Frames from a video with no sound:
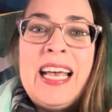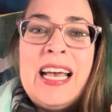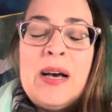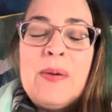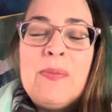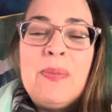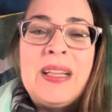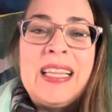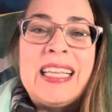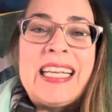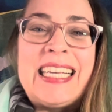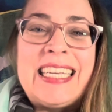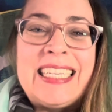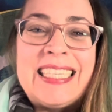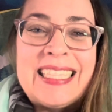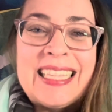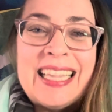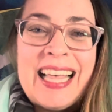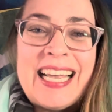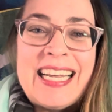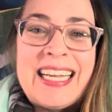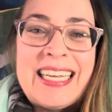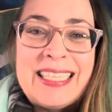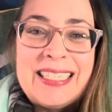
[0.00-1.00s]
Please
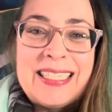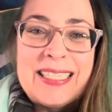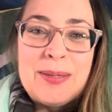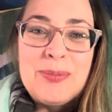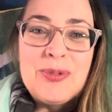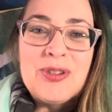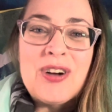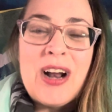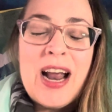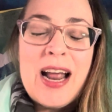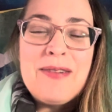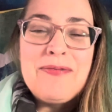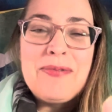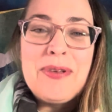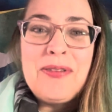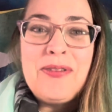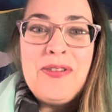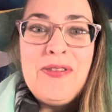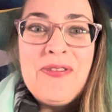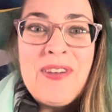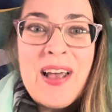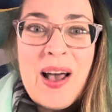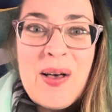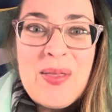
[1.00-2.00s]
like and subscribe if you
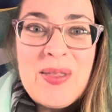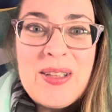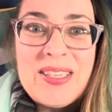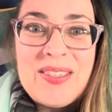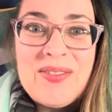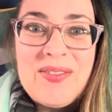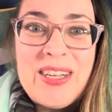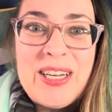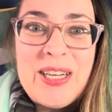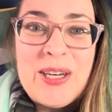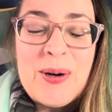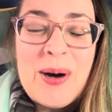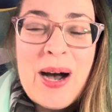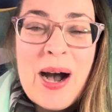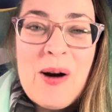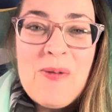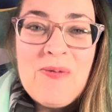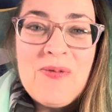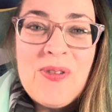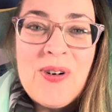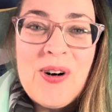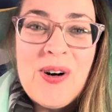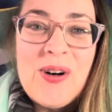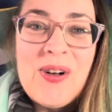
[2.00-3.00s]
found this video
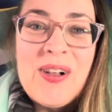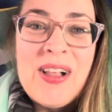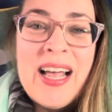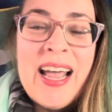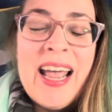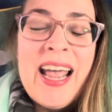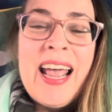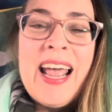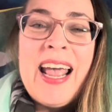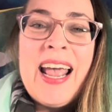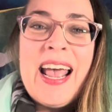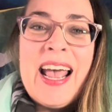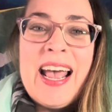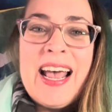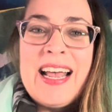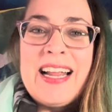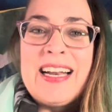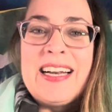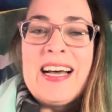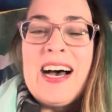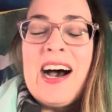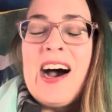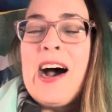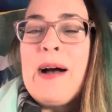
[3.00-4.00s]
helpful.
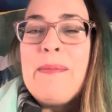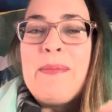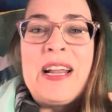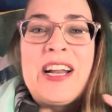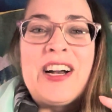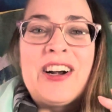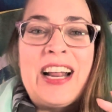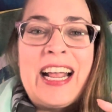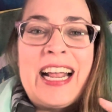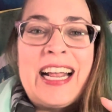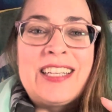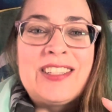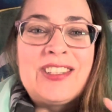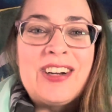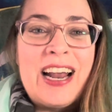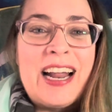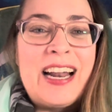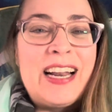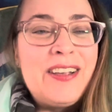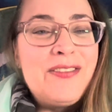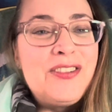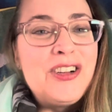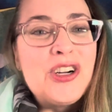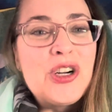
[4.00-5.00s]
And I'm here to answer
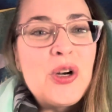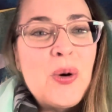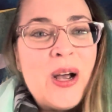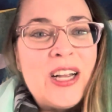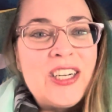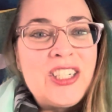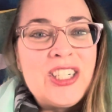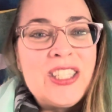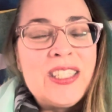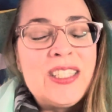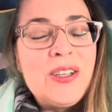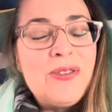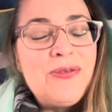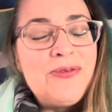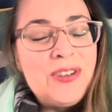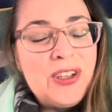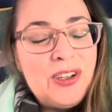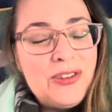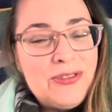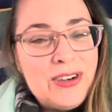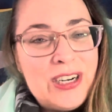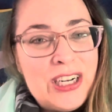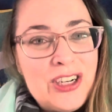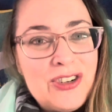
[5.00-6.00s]
any of your questions. So feel
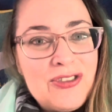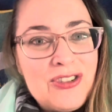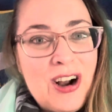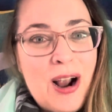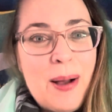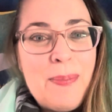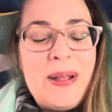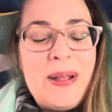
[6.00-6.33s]
free to drop